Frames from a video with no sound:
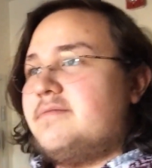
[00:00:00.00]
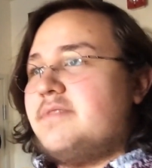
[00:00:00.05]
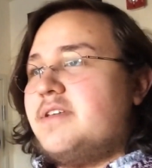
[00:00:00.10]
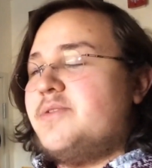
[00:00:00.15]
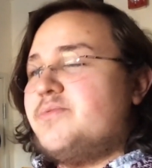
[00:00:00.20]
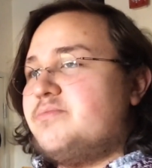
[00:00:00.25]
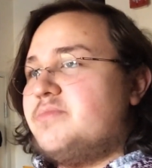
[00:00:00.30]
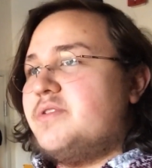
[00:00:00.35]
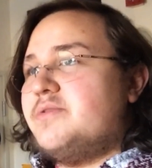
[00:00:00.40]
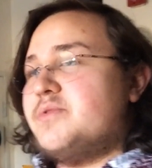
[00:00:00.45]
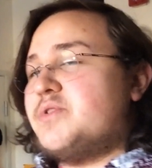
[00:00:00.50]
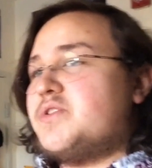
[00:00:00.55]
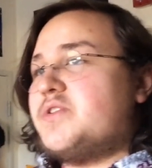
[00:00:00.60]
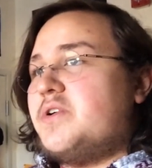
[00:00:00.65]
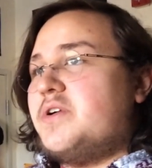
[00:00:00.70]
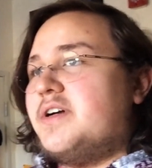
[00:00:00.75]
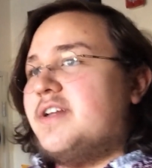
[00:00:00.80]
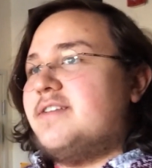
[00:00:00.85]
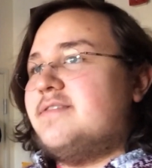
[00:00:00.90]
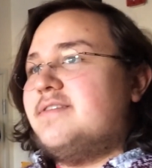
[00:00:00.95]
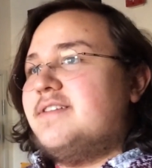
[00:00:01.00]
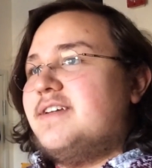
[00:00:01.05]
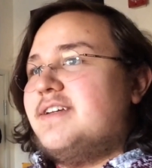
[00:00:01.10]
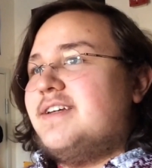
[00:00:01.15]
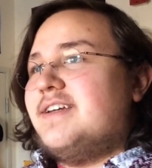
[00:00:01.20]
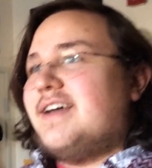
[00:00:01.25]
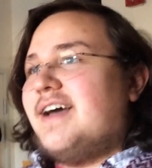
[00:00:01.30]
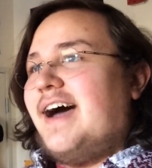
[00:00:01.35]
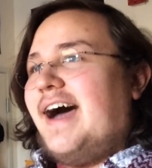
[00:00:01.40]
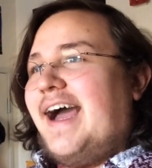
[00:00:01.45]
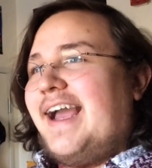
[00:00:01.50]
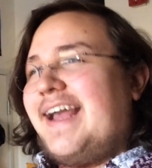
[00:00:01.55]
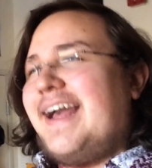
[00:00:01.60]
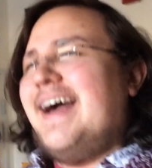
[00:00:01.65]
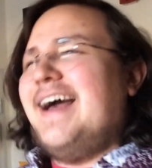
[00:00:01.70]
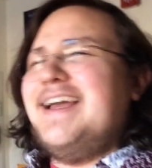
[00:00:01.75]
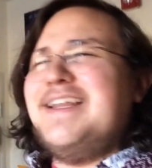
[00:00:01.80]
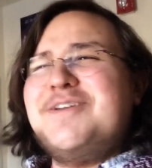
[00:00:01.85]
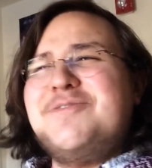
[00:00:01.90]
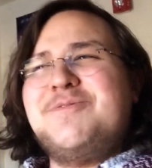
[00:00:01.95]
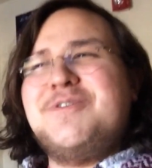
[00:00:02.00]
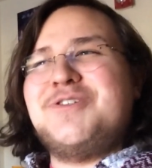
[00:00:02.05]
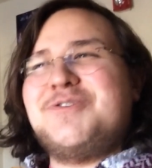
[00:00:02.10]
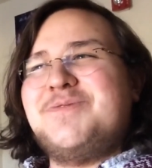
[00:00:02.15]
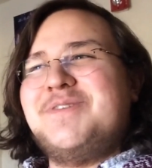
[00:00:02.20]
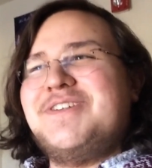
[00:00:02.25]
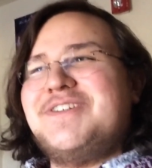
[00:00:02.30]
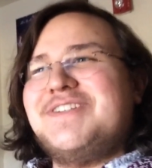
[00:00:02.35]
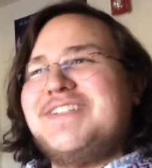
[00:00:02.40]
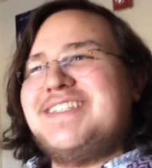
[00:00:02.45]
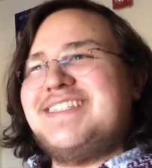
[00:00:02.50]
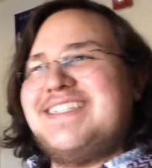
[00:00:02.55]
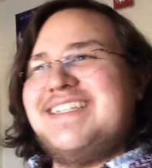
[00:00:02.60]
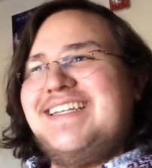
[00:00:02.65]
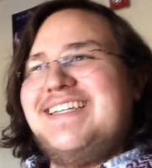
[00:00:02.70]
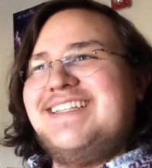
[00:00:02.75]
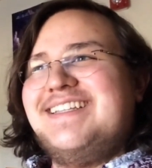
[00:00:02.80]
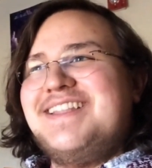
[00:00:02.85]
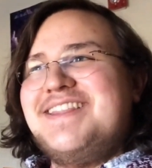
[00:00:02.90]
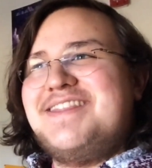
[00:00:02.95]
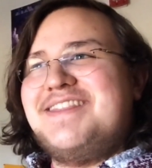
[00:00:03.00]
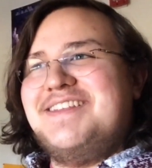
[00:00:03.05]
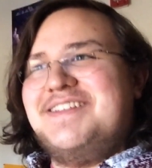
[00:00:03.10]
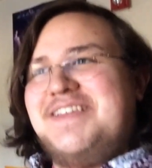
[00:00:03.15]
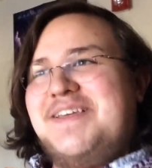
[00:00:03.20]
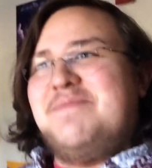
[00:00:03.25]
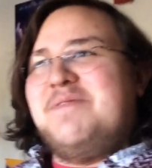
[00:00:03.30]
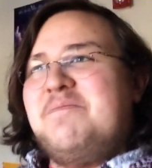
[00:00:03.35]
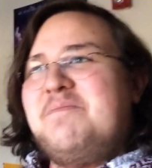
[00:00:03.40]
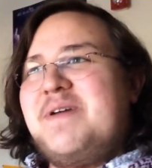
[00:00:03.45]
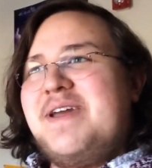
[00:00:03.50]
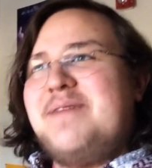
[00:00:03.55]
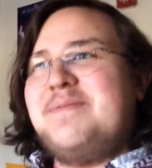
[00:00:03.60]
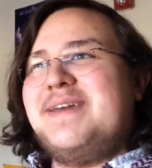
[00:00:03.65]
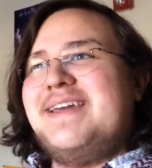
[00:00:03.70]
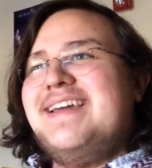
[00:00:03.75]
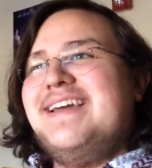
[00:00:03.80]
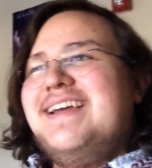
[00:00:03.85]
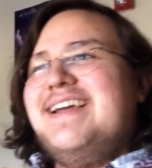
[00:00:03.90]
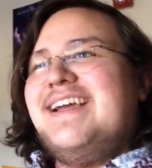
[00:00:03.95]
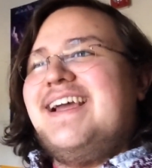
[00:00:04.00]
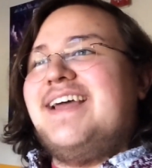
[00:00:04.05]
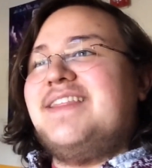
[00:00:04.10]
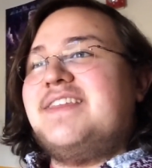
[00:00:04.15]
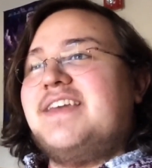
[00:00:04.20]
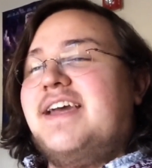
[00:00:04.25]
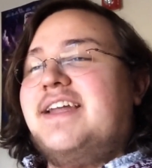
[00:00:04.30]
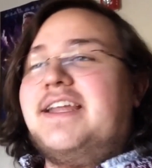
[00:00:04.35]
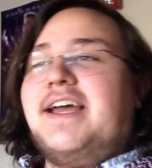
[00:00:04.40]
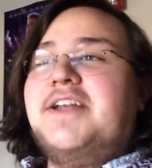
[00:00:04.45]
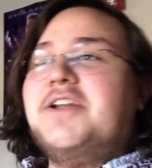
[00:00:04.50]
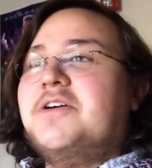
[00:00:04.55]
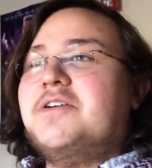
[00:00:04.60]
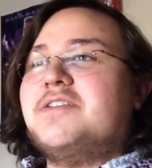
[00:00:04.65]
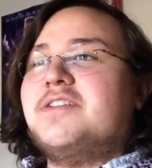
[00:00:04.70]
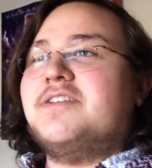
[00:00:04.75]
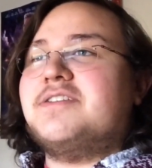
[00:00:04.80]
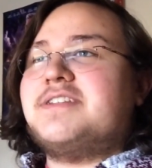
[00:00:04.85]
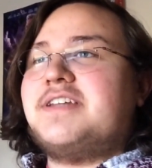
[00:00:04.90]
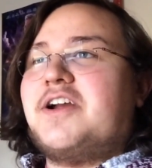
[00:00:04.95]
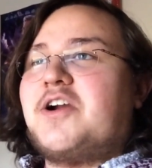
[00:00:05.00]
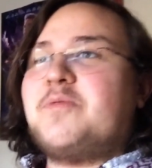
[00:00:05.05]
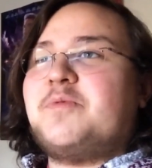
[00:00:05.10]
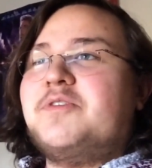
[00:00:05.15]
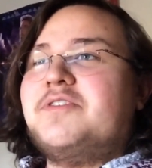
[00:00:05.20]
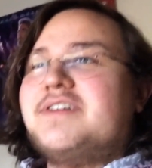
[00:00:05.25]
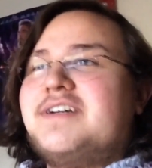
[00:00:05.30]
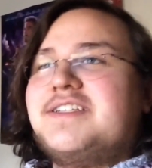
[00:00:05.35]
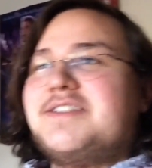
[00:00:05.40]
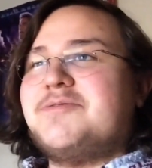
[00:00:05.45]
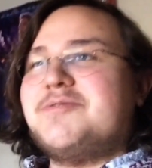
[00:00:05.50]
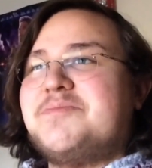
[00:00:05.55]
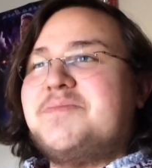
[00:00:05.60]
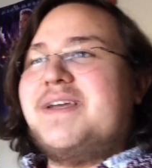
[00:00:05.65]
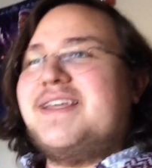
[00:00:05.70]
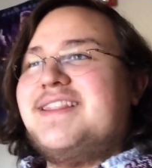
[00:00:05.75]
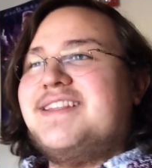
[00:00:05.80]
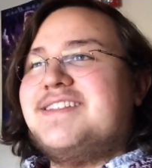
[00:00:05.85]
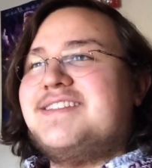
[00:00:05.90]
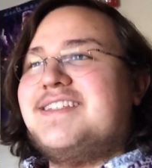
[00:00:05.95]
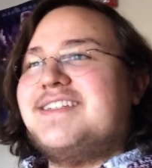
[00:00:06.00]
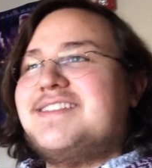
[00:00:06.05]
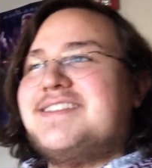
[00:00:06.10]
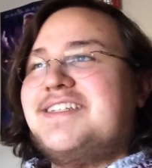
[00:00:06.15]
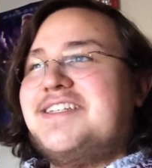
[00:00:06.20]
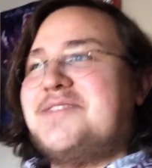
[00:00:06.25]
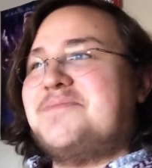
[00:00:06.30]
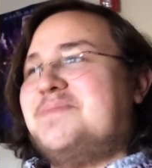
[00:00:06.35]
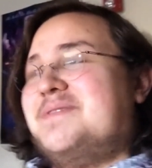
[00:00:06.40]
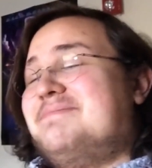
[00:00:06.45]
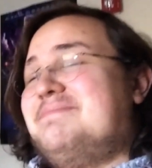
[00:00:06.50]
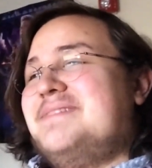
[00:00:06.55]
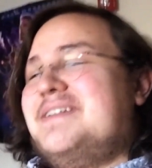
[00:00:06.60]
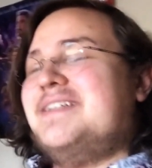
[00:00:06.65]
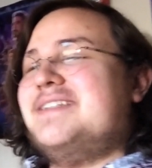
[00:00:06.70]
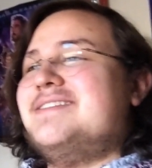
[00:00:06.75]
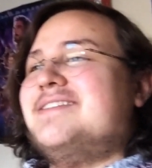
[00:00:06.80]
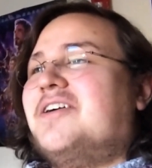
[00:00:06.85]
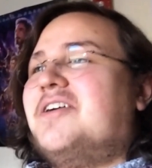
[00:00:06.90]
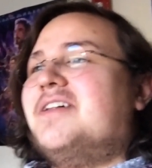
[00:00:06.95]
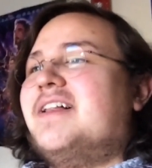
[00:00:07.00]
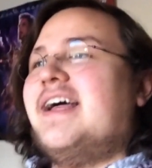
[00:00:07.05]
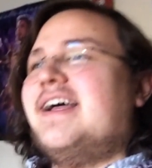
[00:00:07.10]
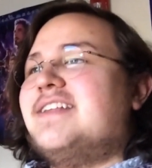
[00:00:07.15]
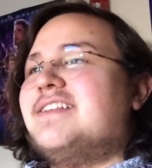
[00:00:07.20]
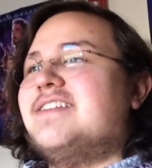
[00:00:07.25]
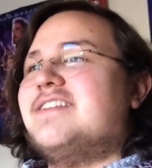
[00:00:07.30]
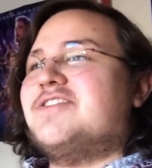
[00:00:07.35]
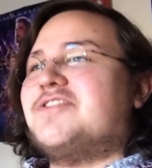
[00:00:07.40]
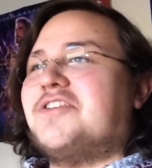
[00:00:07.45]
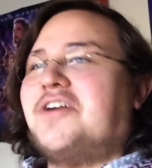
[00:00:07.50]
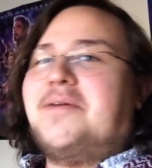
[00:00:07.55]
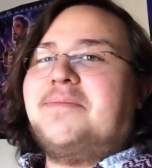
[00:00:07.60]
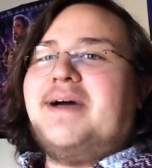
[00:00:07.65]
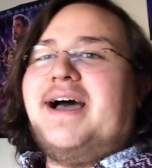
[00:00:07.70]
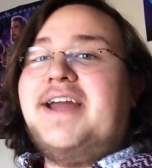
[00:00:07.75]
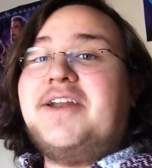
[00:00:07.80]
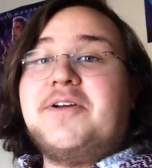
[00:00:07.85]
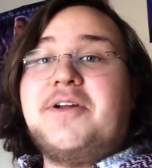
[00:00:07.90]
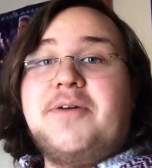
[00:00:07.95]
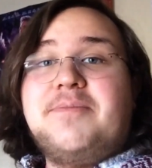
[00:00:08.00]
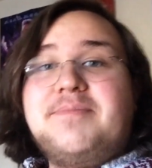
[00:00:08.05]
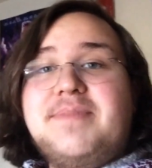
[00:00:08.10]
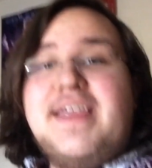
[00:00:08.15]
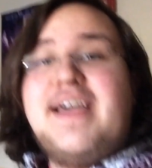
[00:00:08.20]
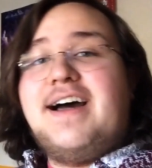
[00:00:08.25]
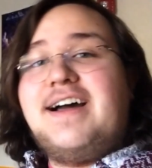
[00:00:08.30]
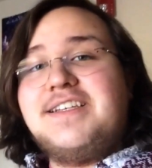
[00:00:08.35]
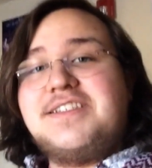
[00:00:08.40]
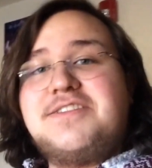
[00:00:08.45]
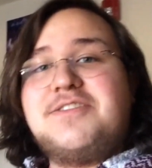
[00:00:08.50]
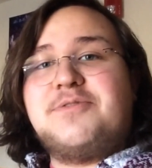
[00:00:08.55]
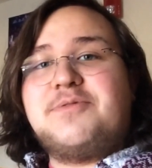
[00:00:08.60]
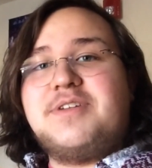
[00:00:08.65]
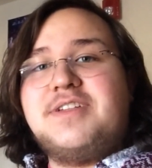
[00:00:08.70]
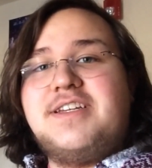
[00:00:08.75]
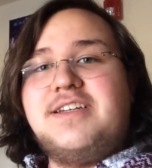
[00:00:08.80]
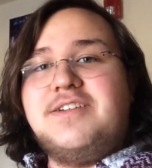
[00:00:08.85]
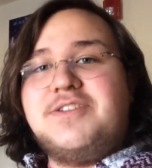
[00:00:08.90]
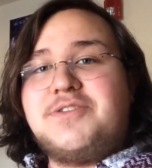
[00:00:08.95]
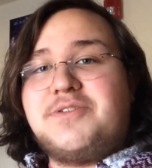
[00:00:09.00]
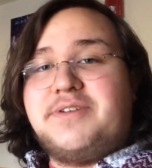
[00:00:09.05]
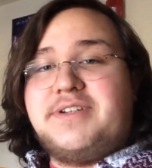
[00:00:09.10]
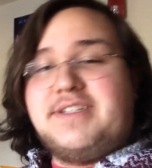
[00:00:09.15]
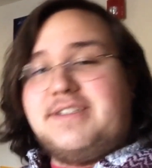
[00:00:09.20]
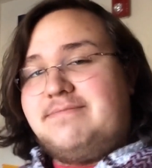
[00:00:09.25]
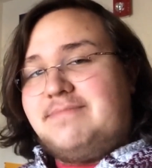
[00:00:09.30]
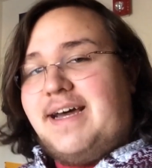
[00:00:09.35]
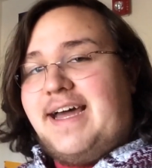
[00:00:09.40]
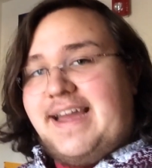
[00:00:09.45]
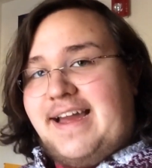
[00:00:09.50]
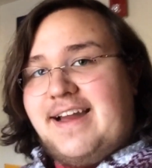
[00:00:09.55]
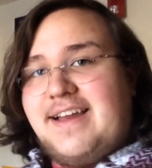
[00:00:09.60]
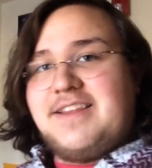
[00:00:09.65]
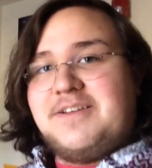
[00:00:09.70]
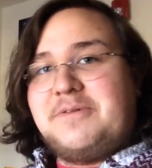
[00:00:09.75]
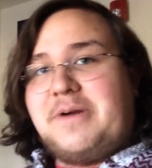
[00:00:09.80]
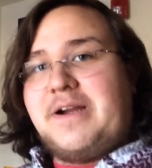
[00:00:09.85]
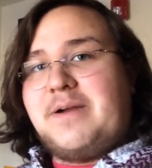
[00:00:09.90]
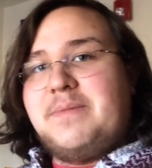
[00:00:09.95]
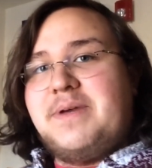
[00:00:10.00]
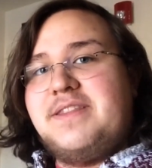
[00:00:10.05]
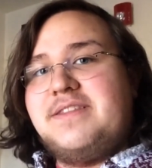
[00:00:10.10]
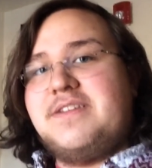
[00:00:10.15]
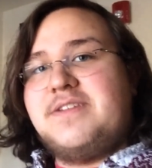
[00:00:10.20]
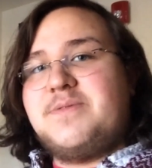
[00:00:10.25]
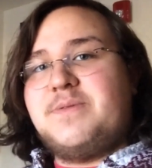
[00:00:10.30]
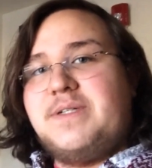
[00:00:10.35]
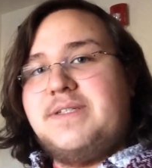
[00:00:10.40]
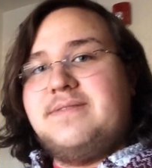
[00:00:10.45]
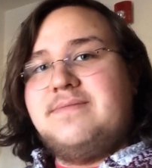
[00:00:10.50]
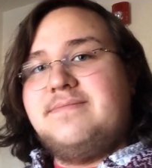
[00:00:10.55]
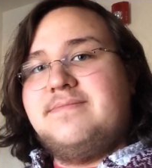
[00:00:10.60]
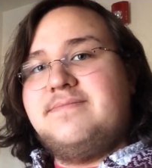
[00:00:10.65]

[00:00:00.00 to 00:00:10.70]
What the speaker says: It was good. I kind of wish we could have seen the demon baby at the end. I know it looked terrible because it was made in the 60s, but it all added to the charm. I don't know. I still really enjoyed it. I highly recommend this one.